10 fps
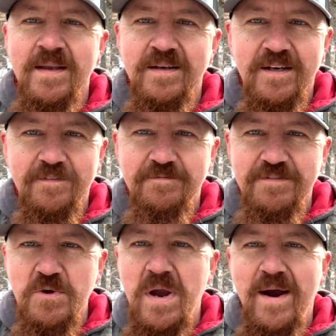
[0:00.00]
a
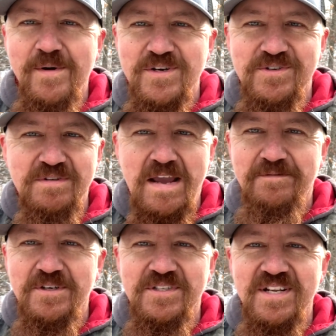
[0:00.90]
few hours
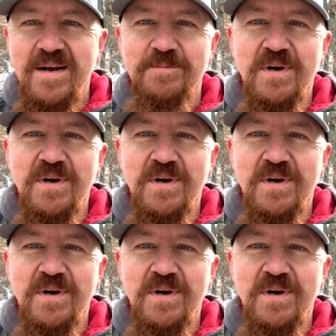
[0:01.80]
after it stopped